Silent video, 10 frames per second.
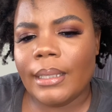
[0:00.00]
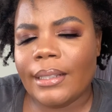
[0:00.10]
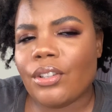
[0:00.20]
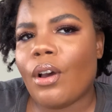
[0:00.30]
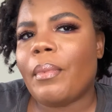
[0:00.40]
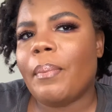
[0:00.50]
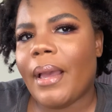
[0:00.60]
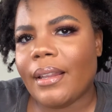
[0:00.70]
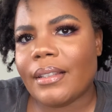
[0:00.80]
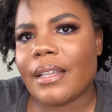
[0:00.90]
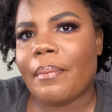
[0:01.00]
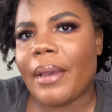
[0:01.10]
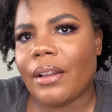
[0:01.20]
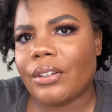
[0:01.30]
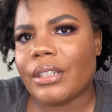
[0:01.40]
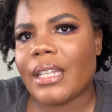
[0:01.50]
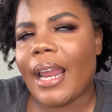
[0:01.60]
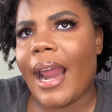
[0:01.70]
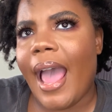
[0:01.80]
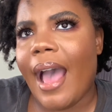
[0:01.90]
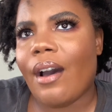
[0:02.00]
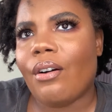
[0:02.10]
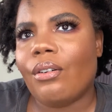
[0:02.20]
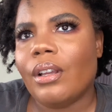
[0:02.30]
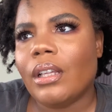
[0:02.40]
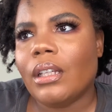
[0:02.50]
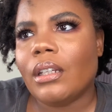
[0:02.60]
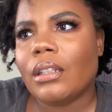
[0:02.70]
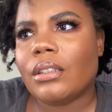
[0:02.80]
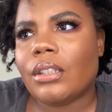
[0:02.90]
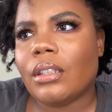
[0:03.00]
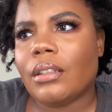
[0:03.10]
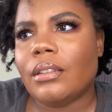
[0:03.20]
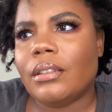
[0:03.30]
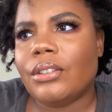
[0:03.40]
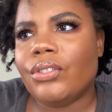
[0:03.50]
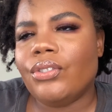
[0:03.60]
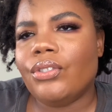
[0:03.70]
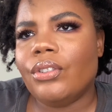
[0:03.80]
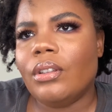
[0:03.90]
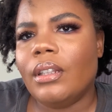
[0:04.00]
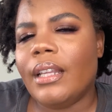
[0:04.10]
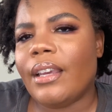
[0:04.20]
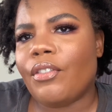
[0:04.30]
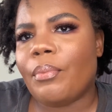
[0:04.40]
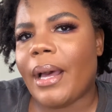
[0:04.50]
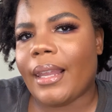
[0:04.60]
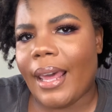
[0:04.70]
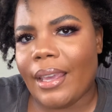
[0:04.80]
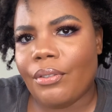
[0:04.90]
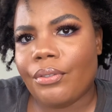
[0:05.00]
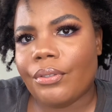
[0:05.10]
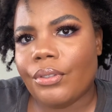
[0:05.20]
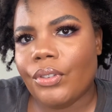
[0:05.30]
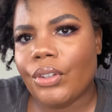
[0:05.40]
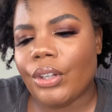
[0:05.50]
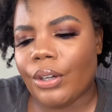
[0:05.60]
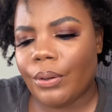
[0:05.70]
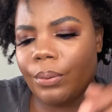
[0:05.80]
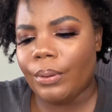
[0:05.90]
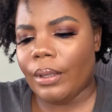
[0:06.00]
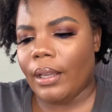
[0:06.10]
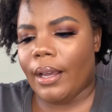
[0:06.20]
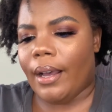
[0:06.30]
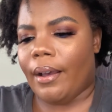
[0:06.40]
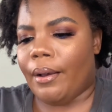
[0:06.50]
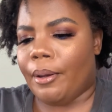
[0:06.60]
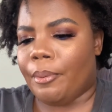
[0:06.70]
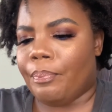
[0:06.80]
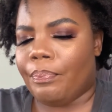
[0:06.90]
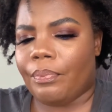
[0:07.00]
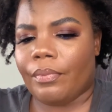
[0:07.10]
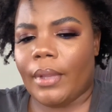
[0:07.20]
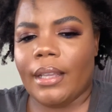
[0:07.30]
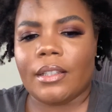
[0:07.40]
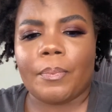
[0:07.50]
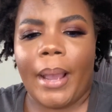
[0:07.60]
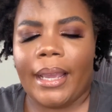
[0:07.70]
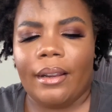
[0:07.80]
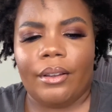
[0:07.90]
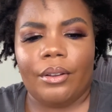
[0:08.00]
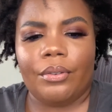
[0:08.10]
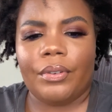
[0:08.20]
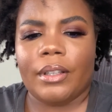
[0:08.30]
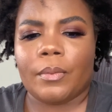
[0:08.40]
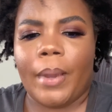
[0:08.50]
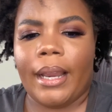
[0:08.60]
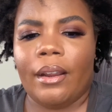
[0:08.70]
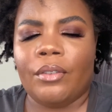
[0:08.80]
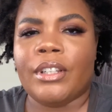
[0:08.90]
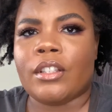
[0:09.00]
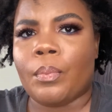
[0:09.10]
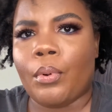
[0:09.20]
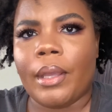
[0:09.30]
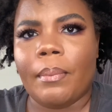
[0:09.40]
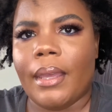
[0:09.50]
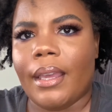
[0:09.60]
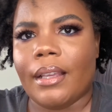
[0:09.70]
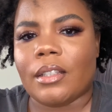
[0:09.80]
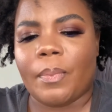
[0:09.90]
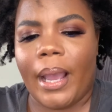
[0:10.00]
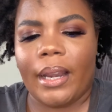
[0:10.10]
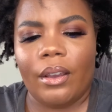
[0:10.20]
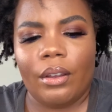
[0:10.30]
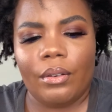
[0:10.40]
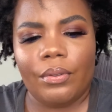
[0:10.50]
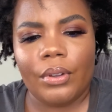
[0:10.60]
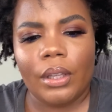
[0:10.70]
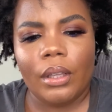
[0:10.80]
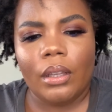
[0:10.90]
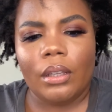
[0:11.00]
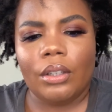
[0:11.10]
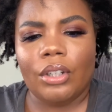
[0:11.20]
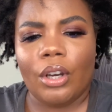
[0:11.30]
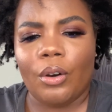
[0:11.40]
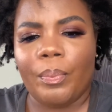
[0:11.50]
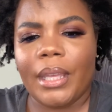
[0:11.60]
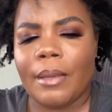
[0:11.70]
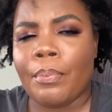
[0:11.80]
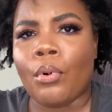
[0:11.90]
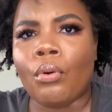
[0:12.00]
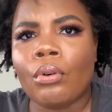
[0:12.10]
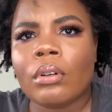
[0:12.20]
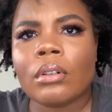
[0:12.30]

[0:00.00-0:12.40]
taught me balance and boundaries and how to live my life, you know, in spite of disappointment, in spite of, you know, people.